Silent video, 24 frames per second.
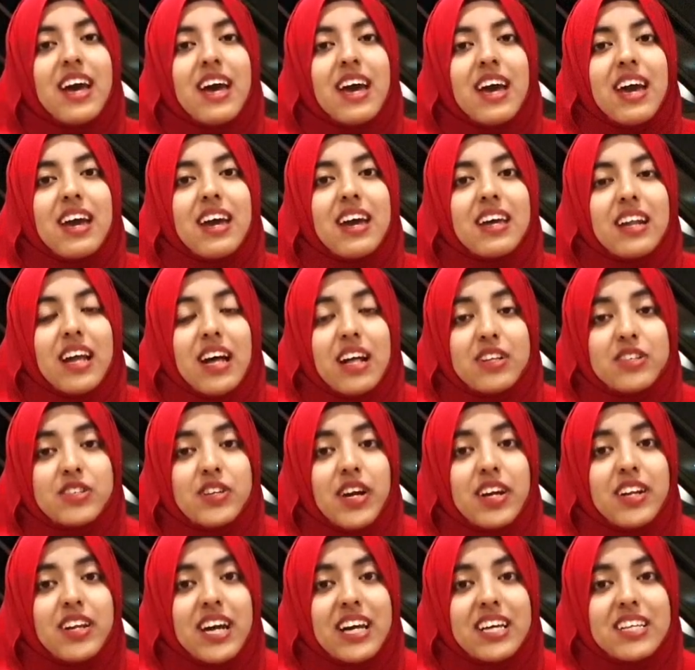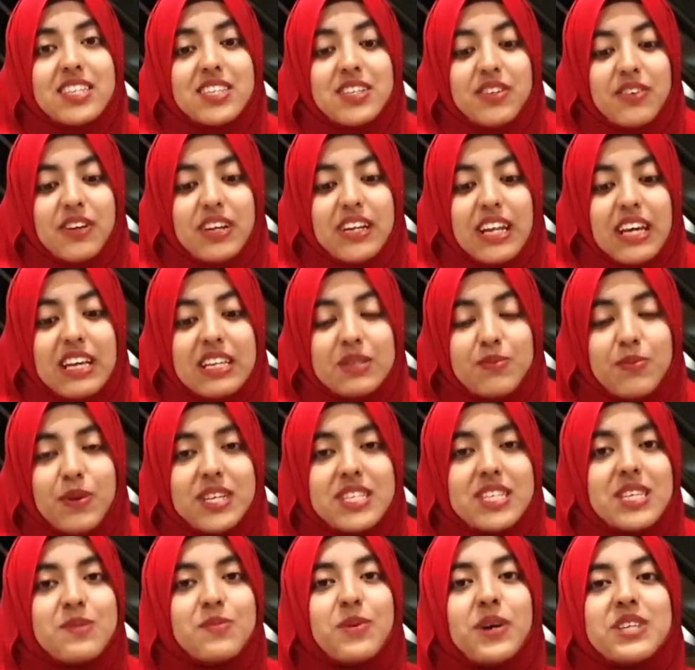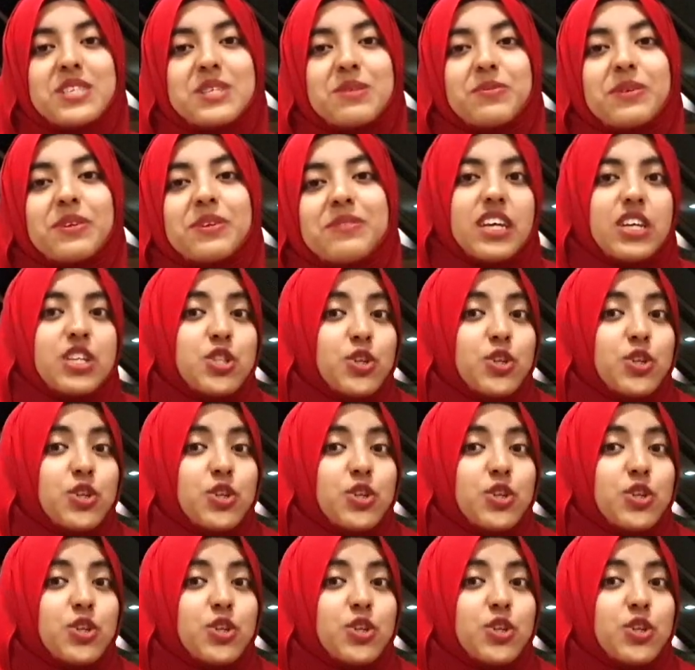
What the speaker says: and I'll try to answer it as best as possible.